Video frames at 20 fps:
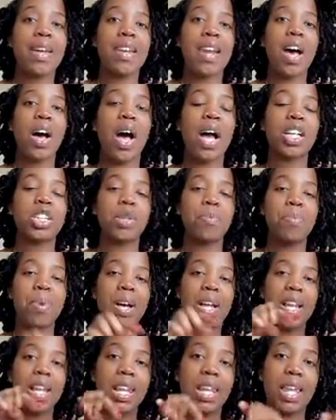and I'll actually
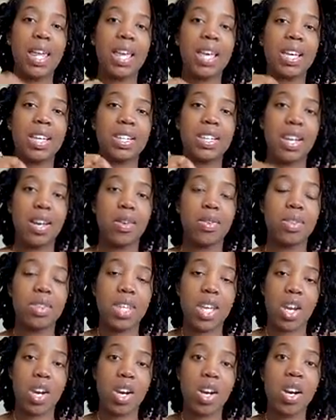put a link down
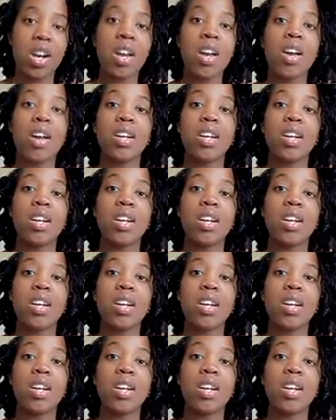there.